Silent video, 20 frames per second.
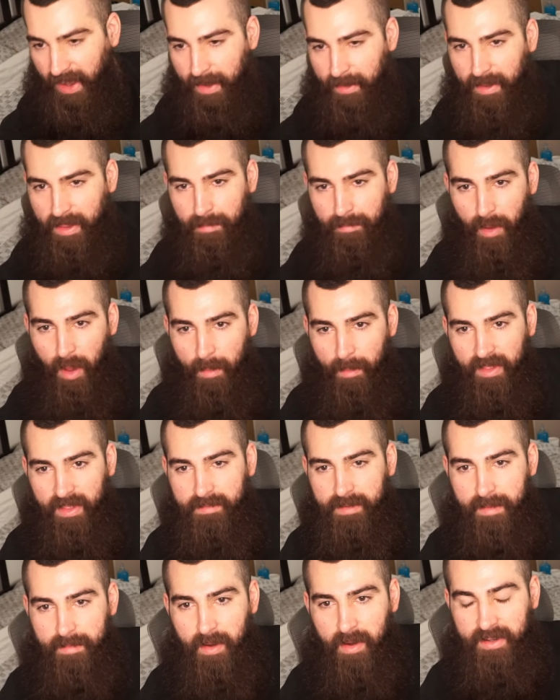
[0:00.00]
well, the bottom of the buy
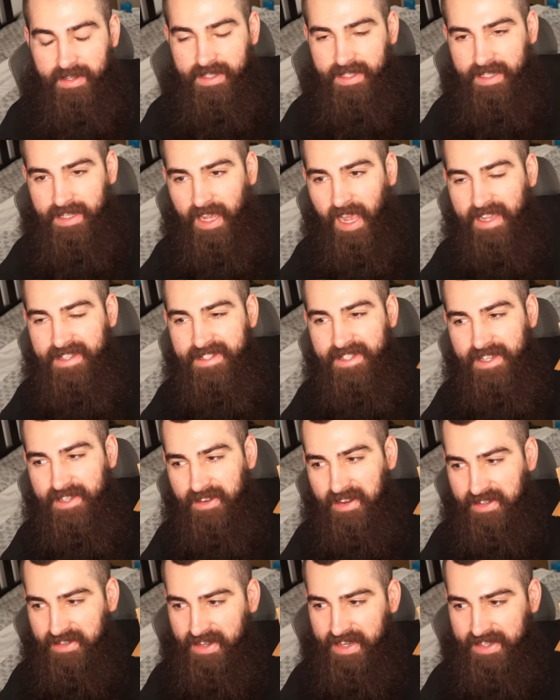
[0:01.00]
box has the
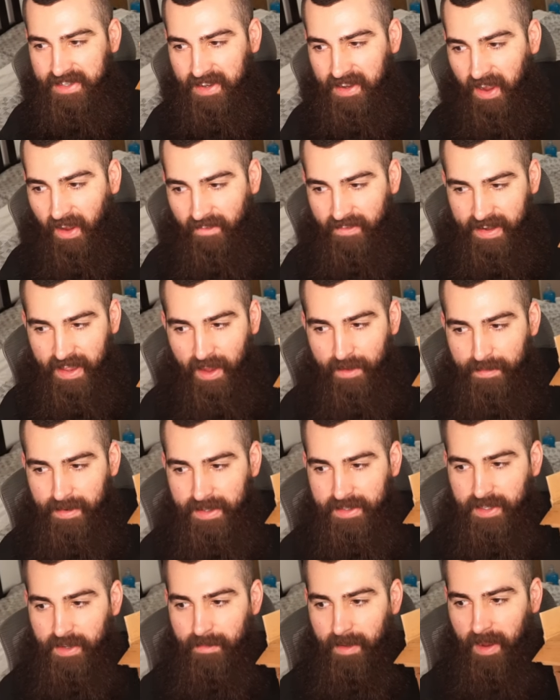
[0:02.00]
address on it, so I can't really open it
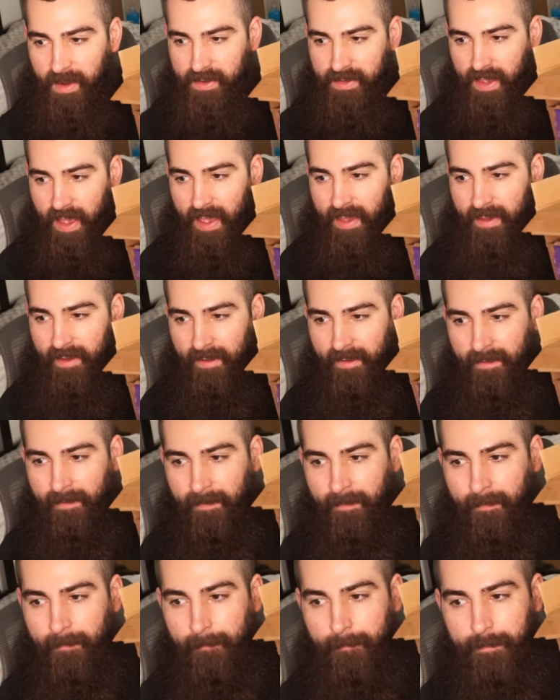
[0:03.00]
too much there.
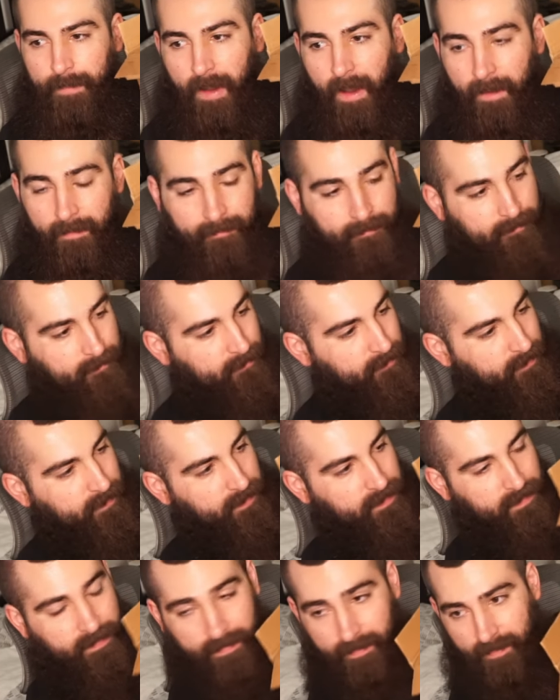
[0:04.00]
But,
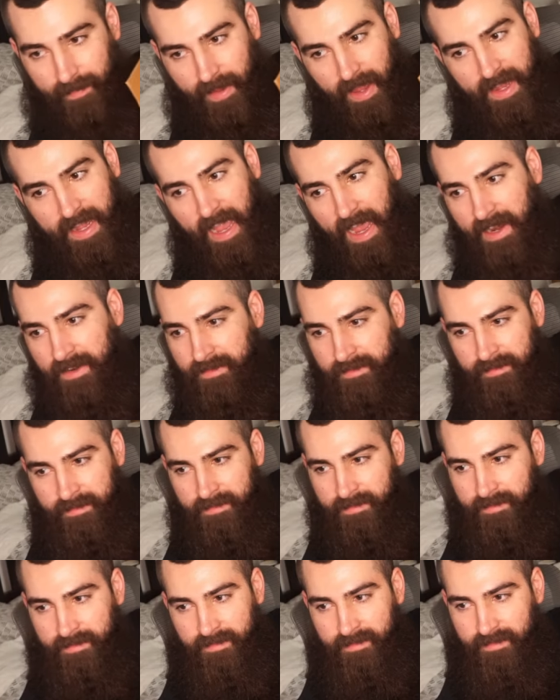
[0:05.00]
again,
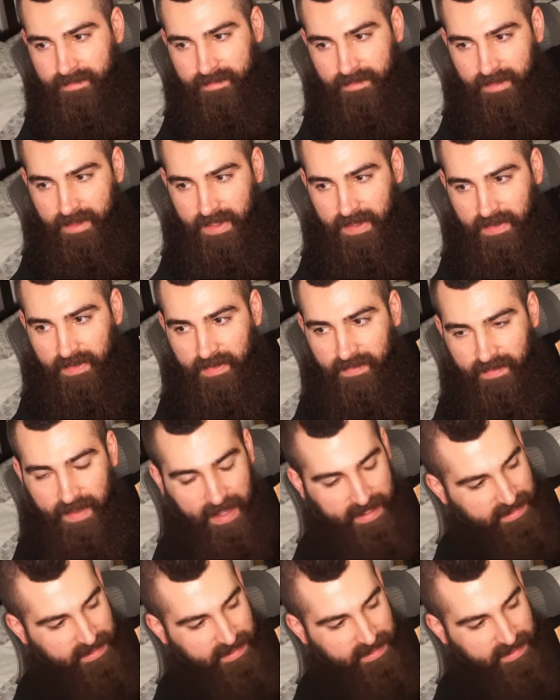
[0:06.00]
van